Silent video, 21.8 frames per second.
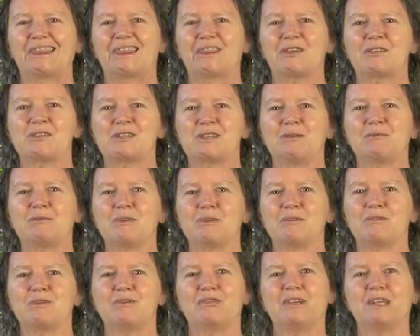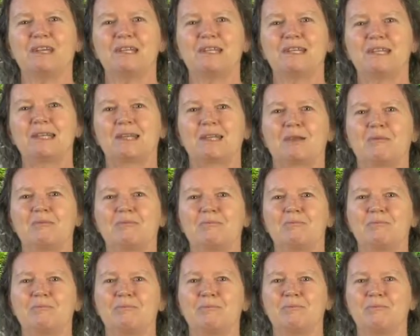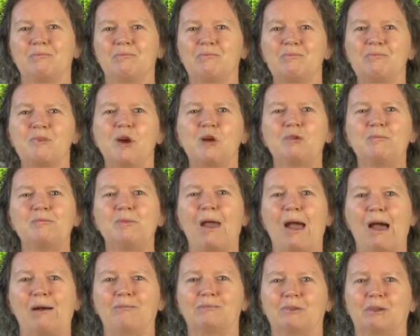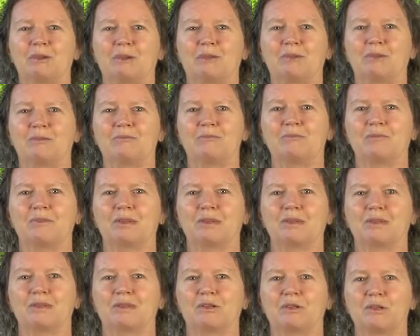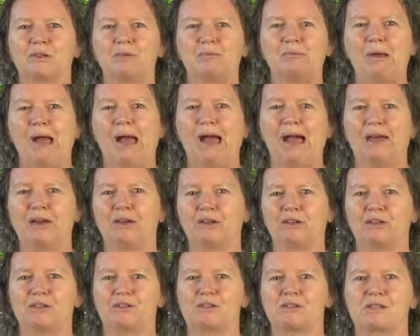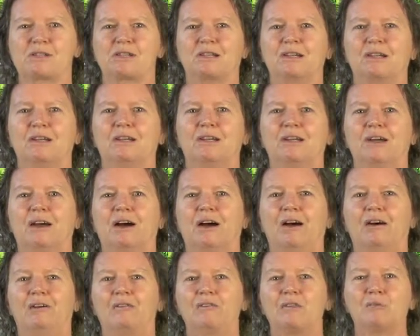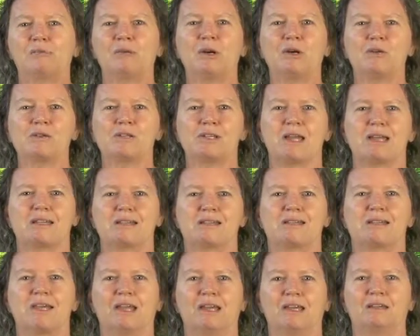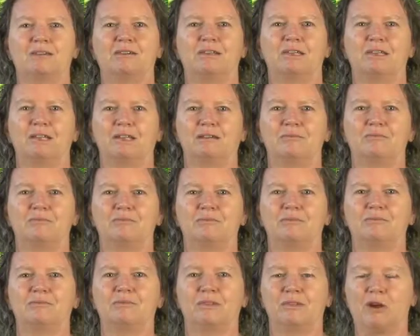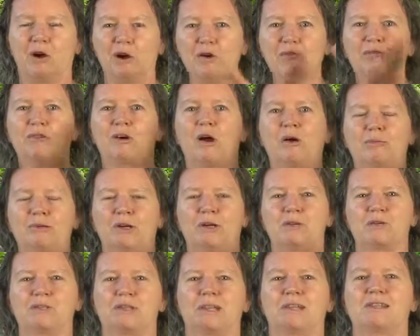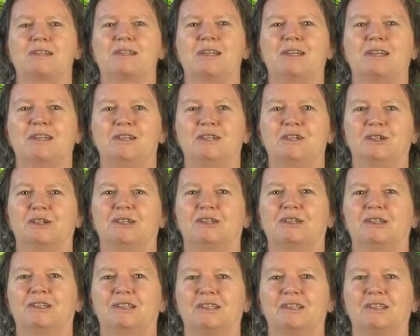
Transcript: those symptoms fit into the roadmap or the or the patterns of the process that that the overall process that you're